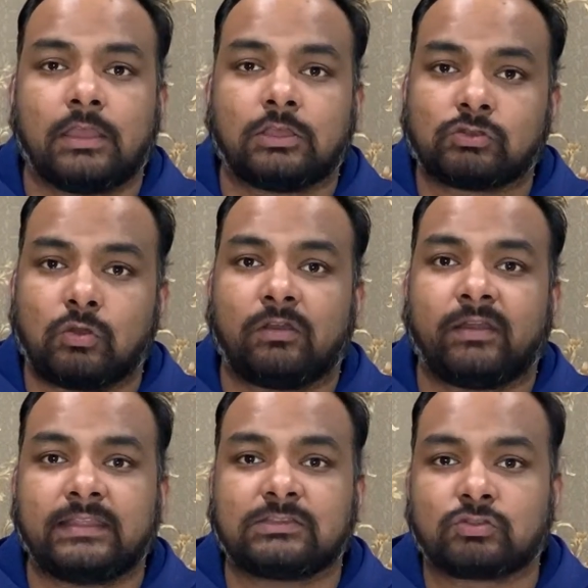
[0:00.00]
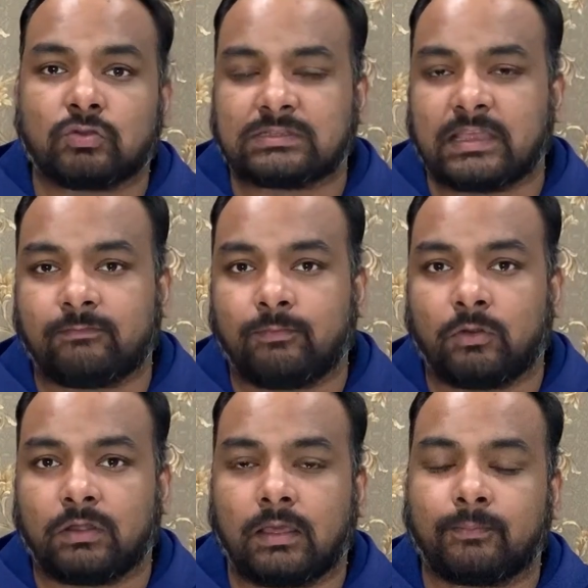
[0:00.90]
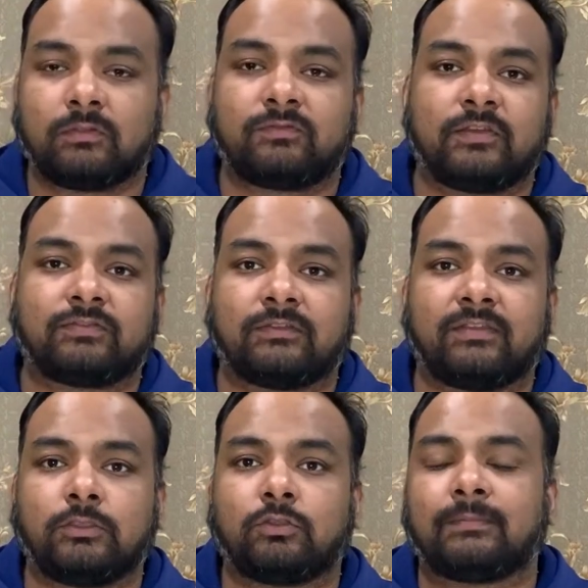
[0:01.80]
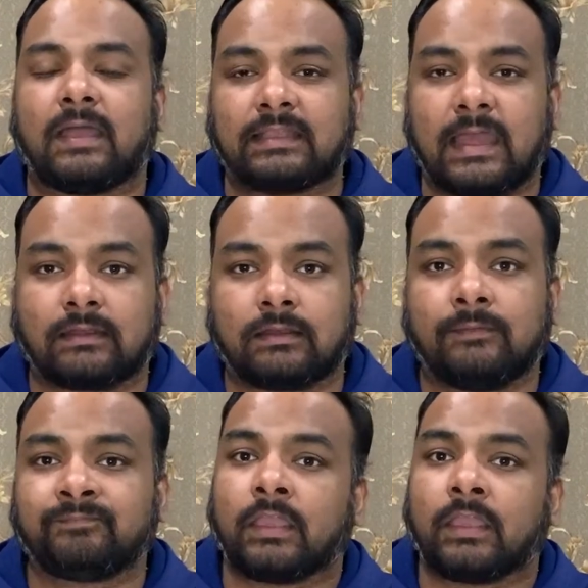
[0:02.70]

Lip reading: So already stores have boarded up on Fifth Avenue in Manhattan.